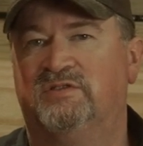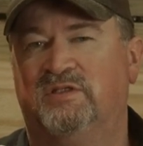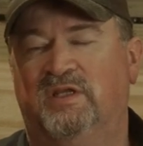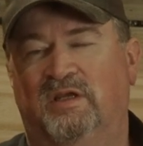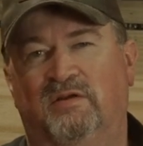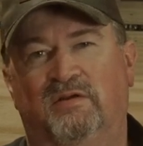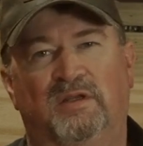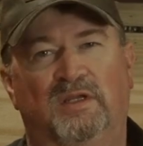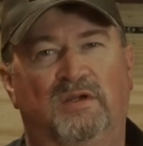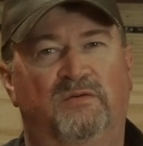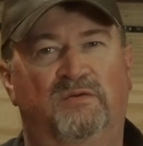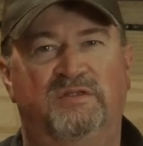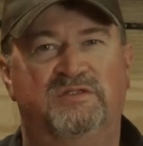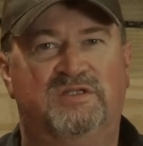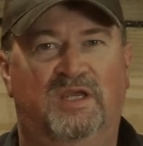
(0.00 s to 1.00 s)
Now,
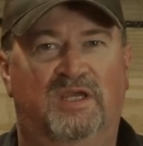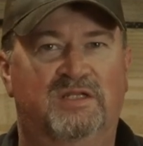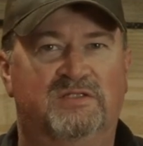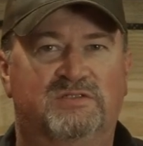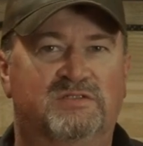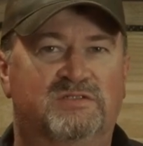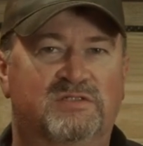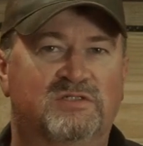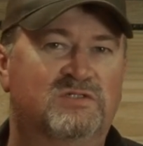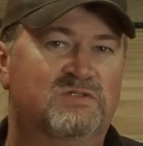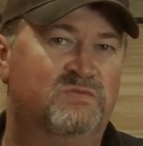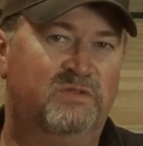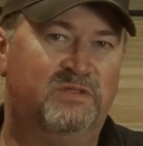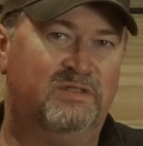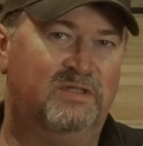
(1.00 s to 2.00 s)
with these cadences, this is
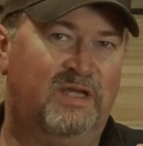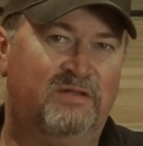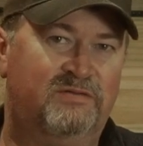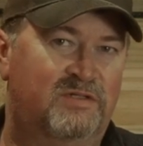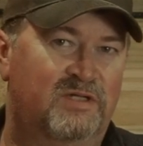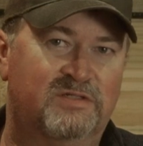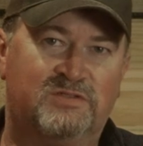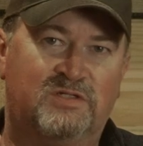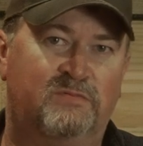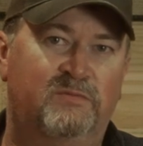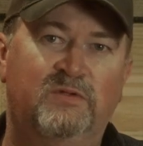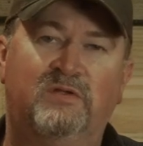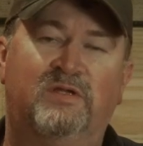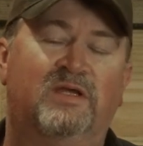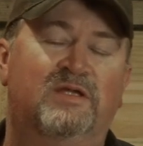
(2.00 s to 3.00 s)
how ducks
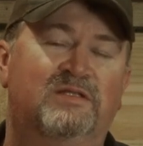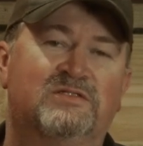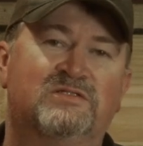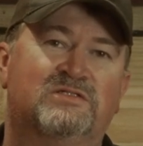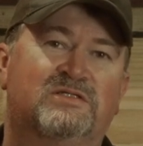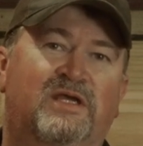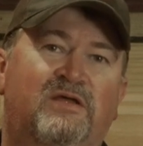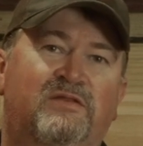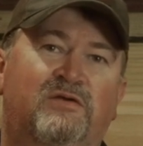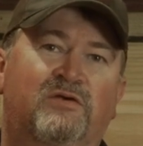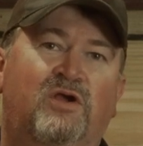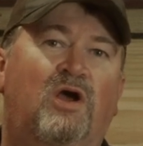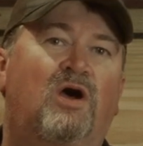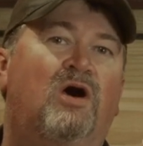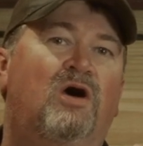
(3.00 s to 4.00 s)
communicate. This is how they're
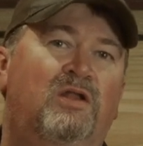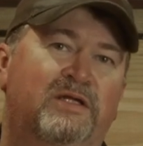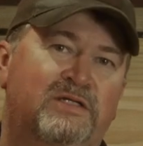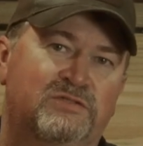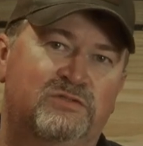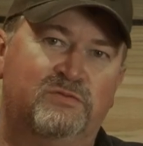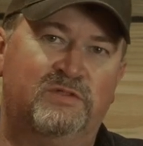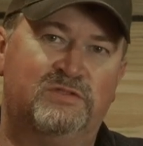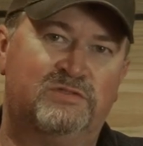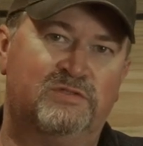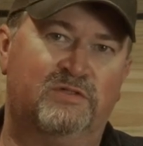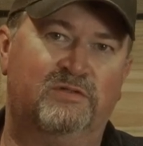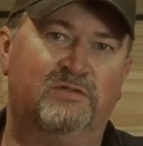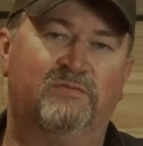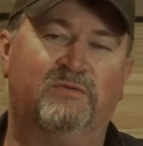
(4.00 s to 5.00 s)
calling to each
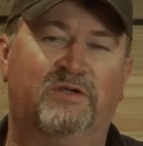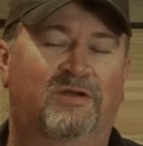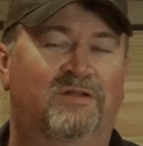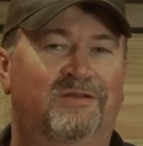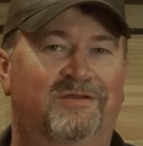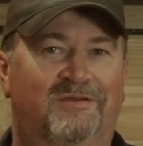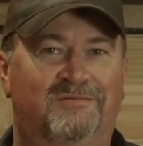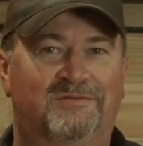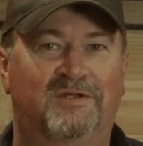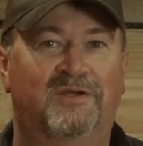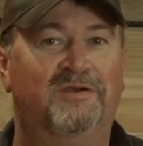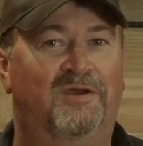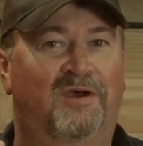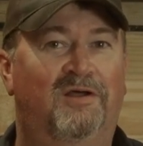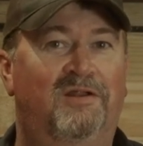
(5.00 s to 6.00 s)
other. We call it
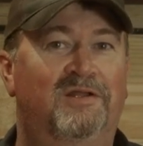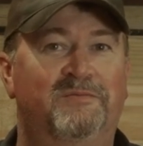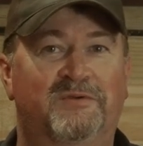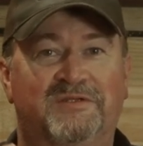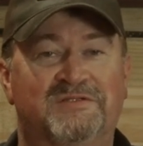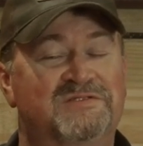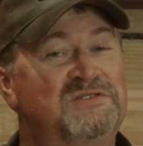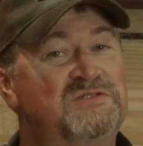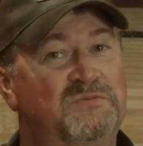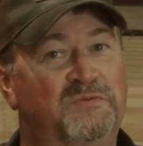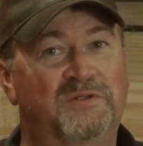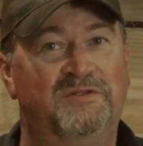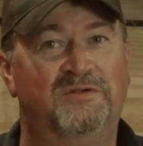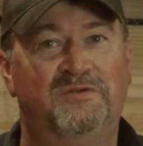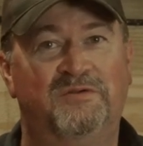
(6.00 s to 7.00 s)
duck calling because this is
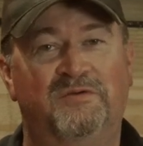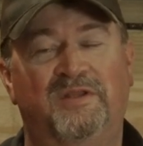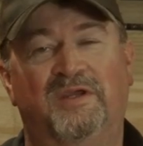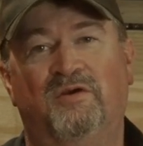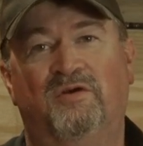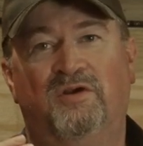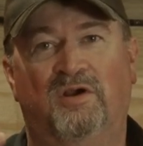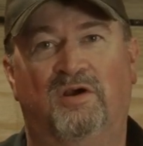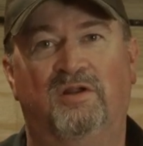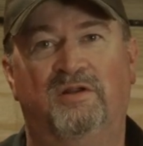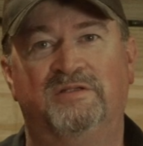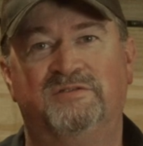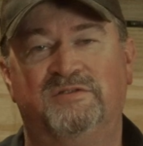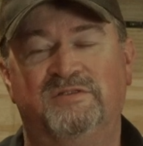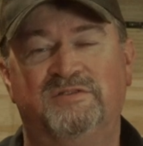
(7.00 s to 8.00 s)
what they're doing. They are
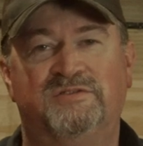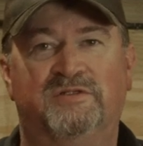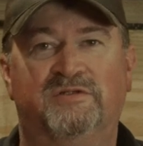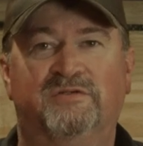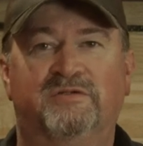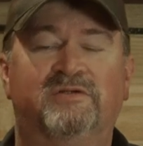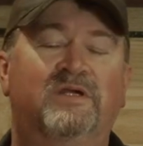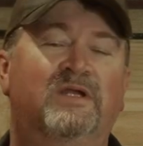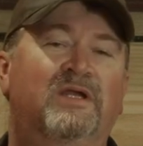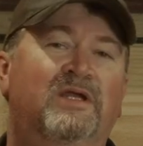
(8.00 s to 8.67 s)
calling to each other.